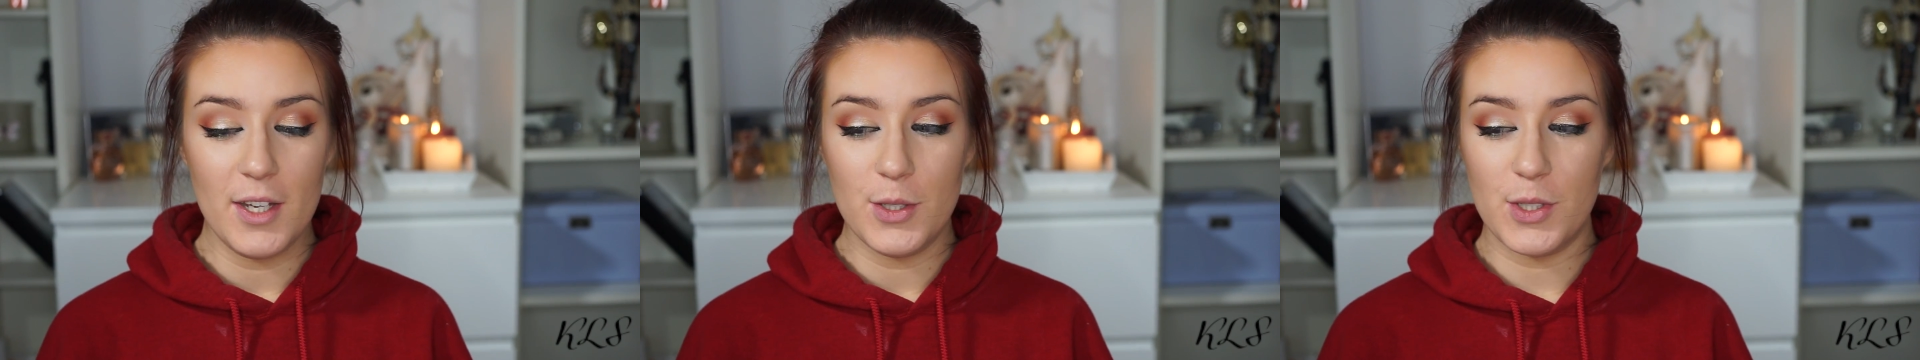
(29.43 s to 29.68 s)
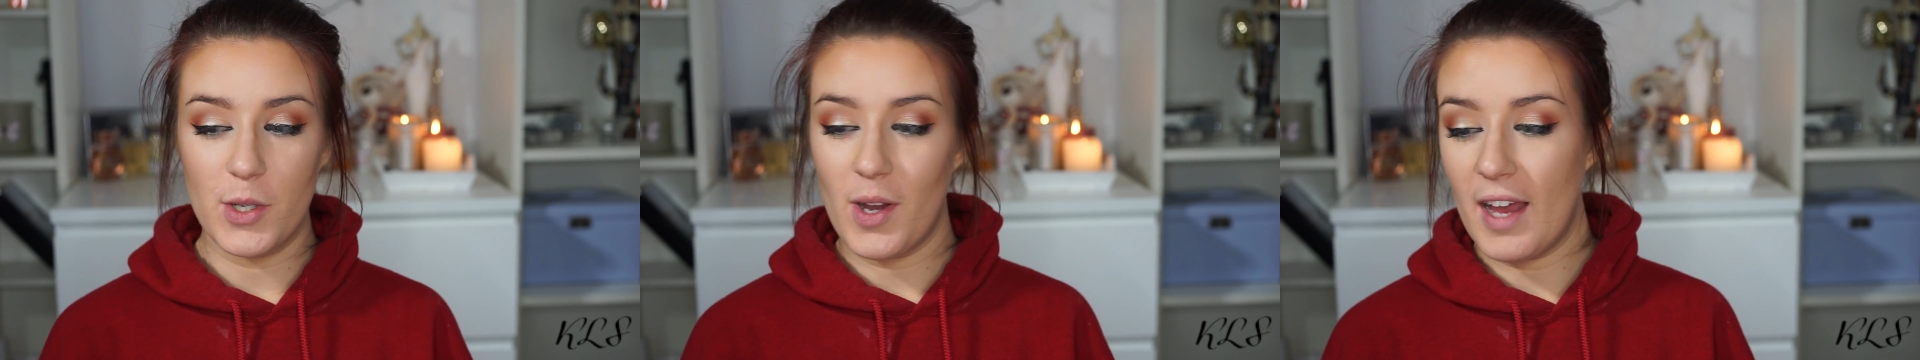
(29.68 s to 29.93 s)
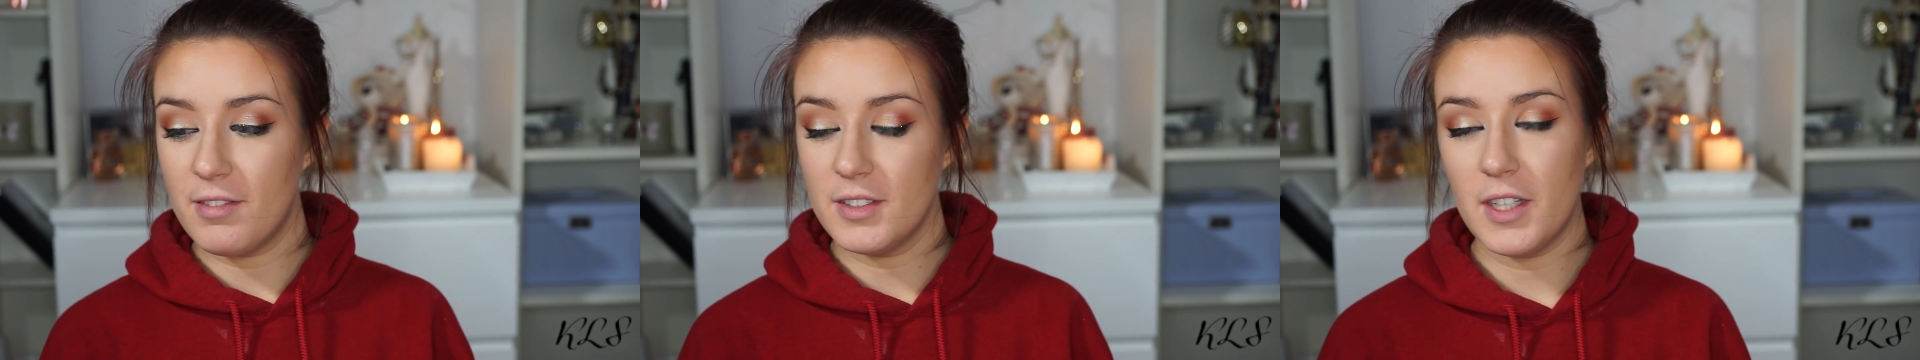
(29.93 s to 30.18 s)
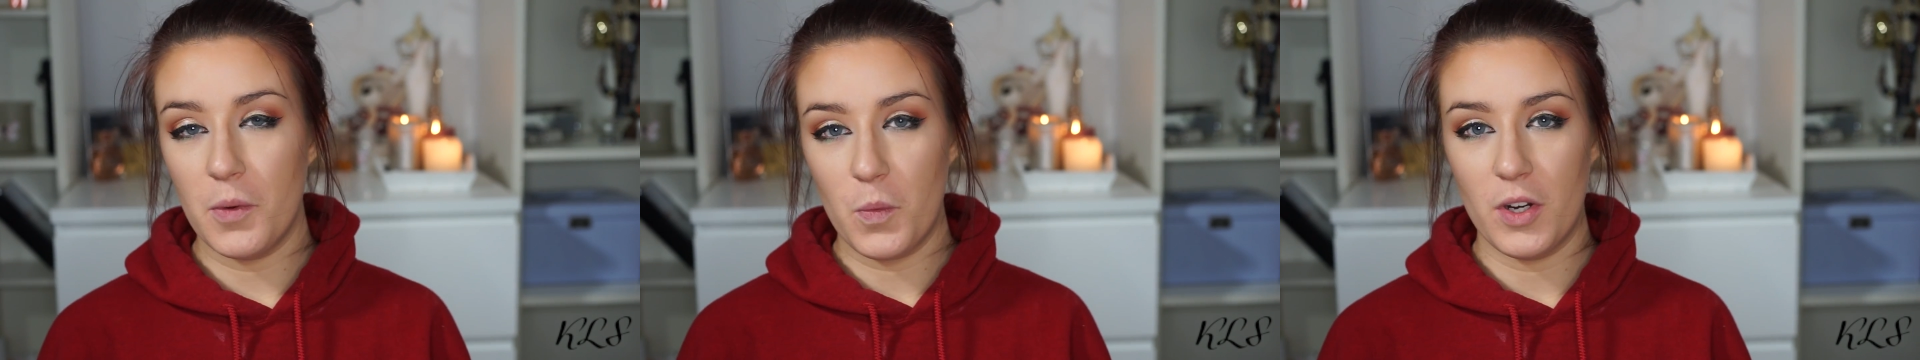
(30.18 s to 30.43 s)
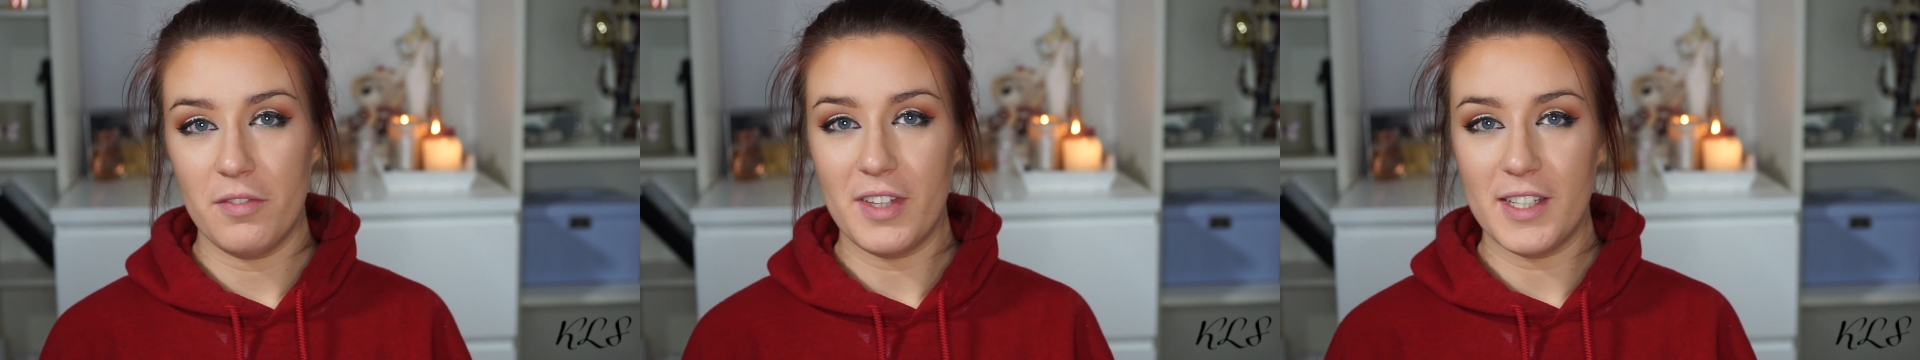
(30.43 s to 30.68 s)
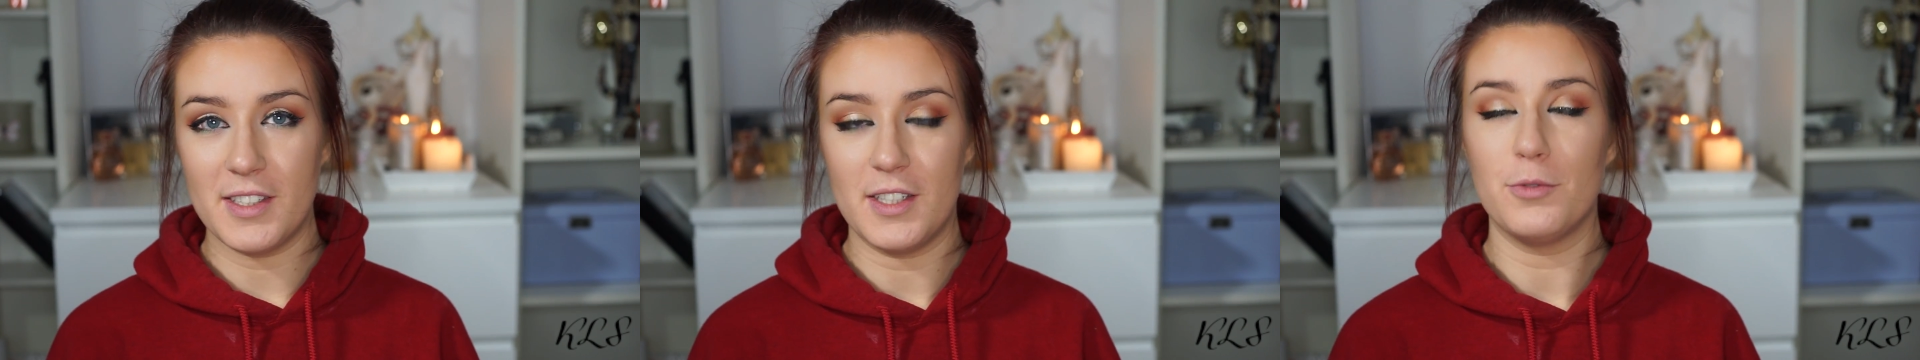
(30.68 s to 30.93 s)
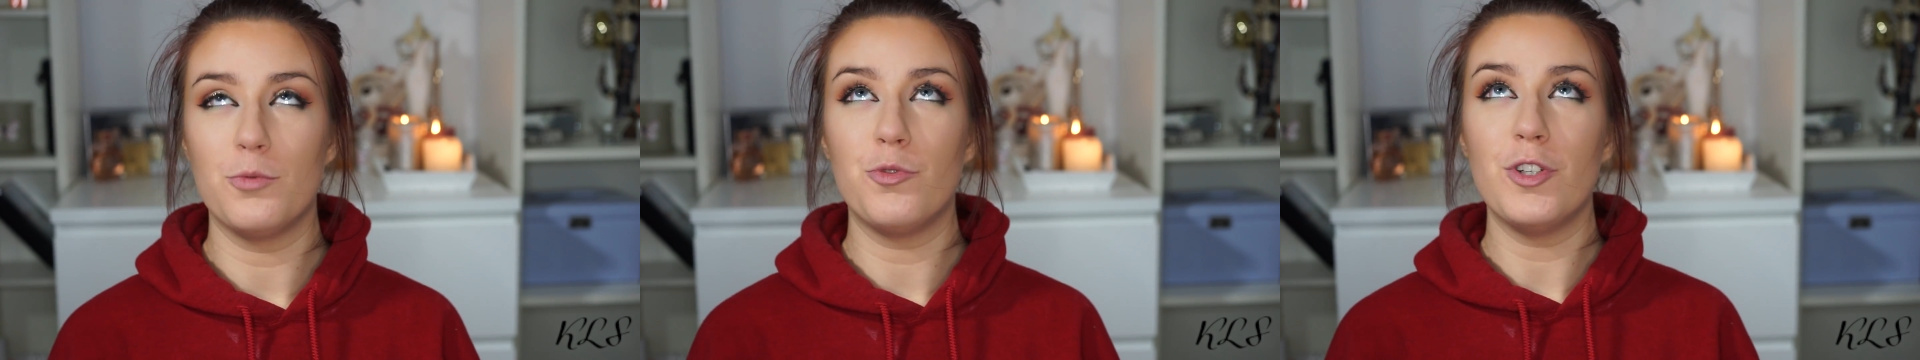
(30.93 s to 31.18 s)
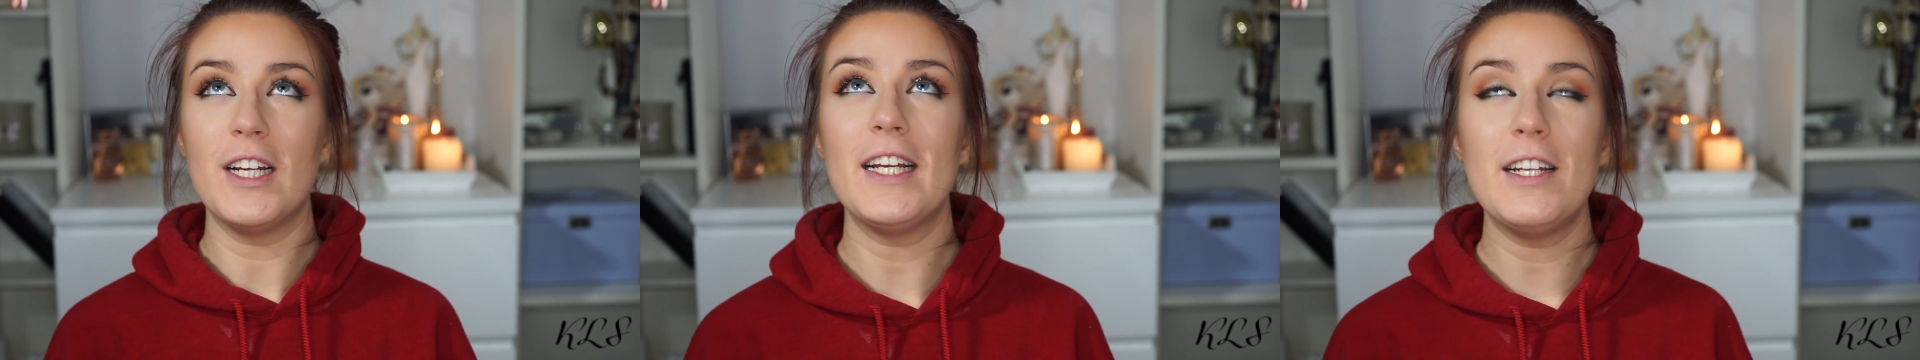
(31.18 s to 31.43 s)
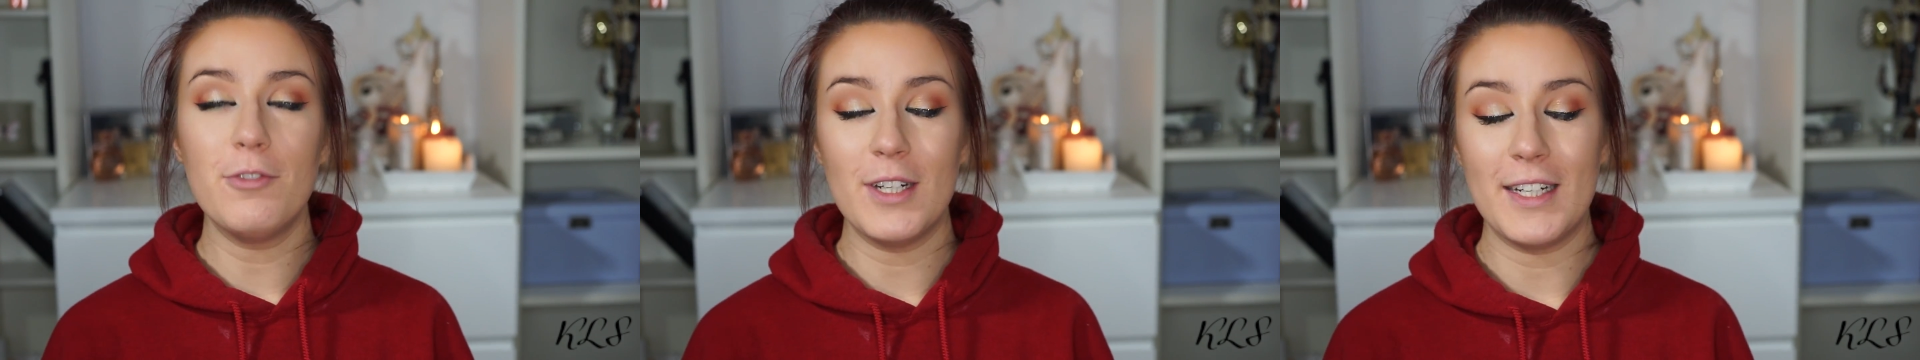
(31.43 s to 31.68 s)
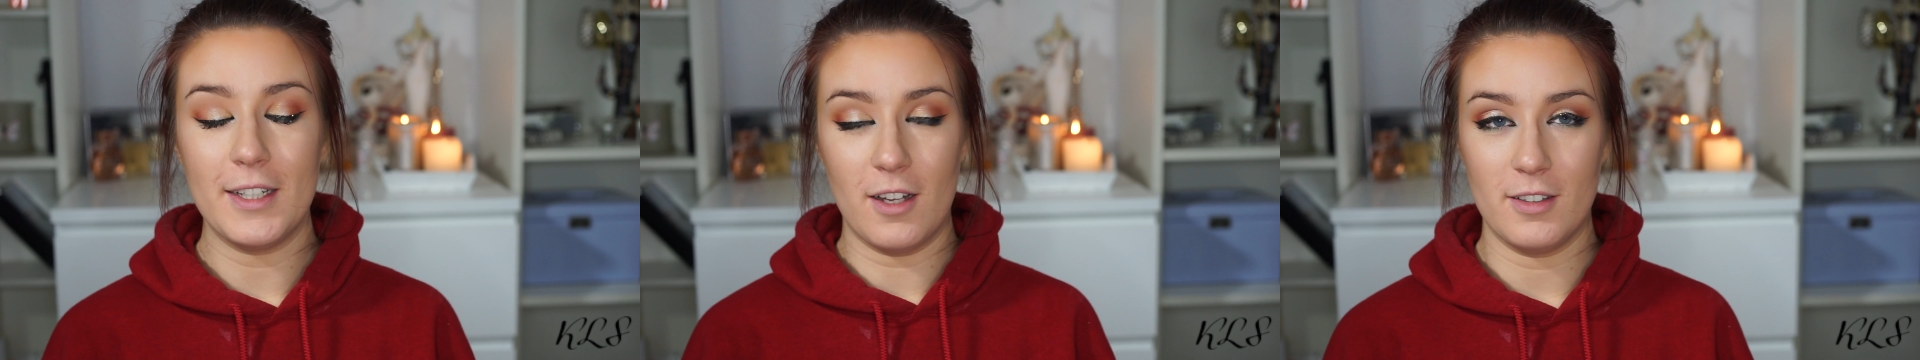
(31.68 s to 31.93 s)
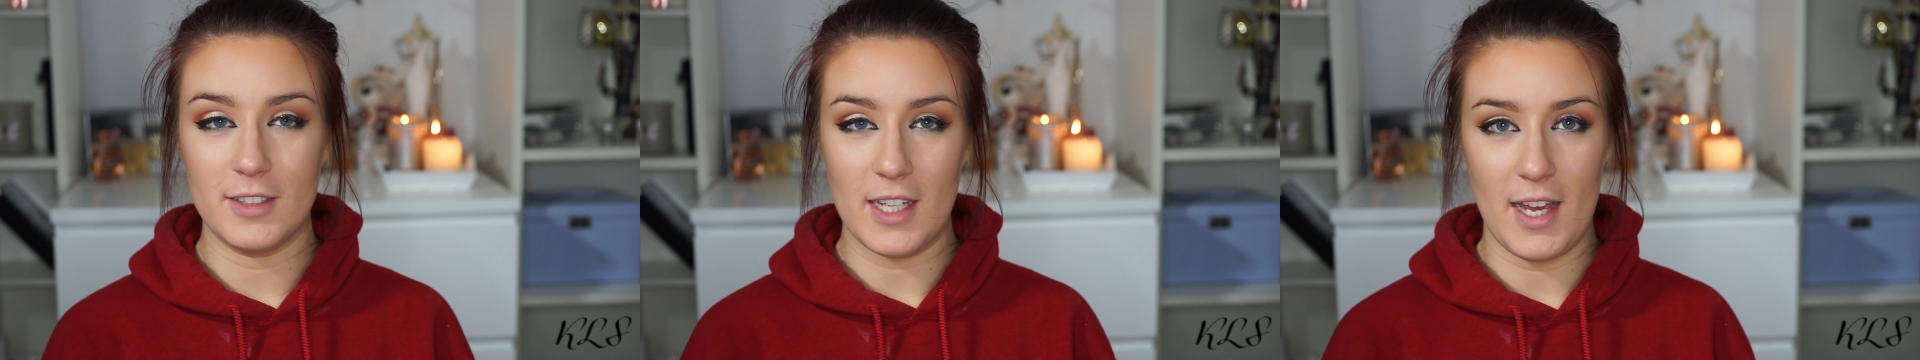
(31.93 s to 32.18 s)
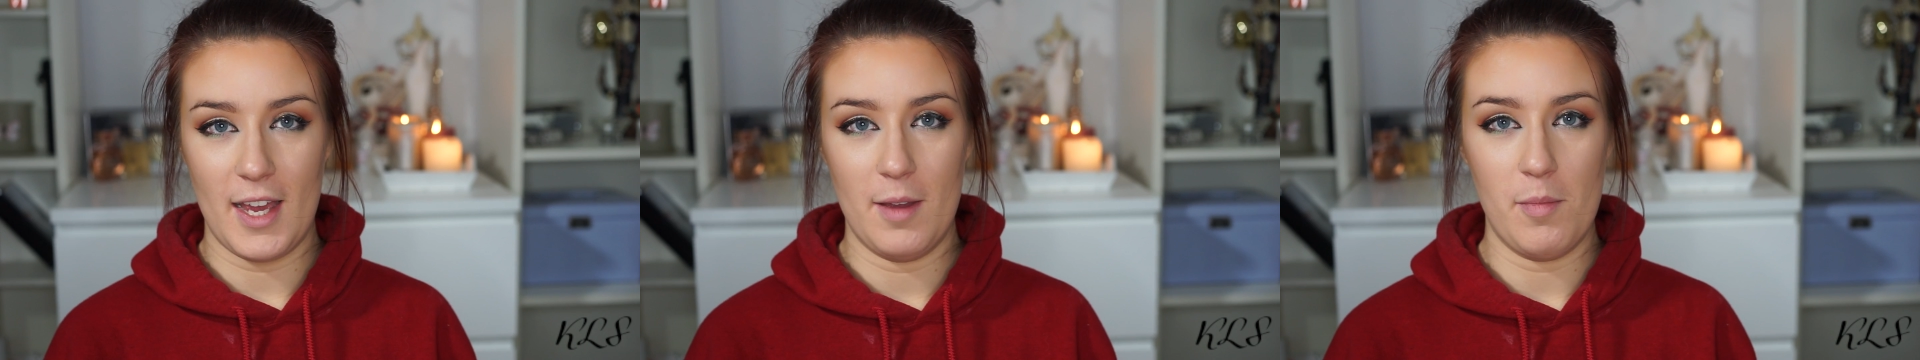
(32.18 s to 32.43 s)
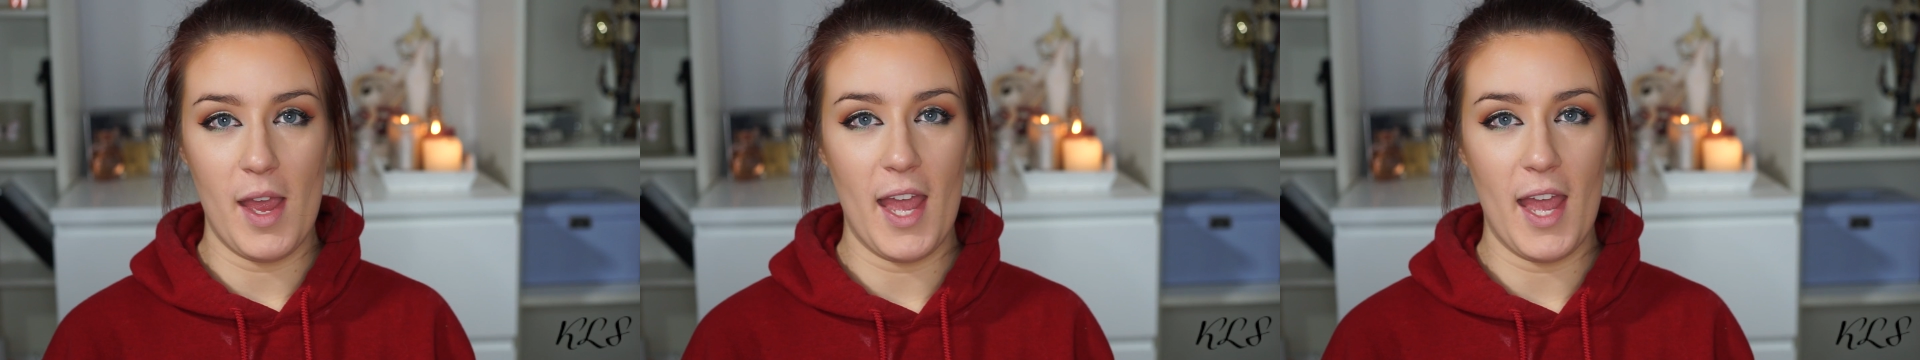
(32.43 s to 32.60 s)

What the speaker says: So I haven't done one of these in a really long time,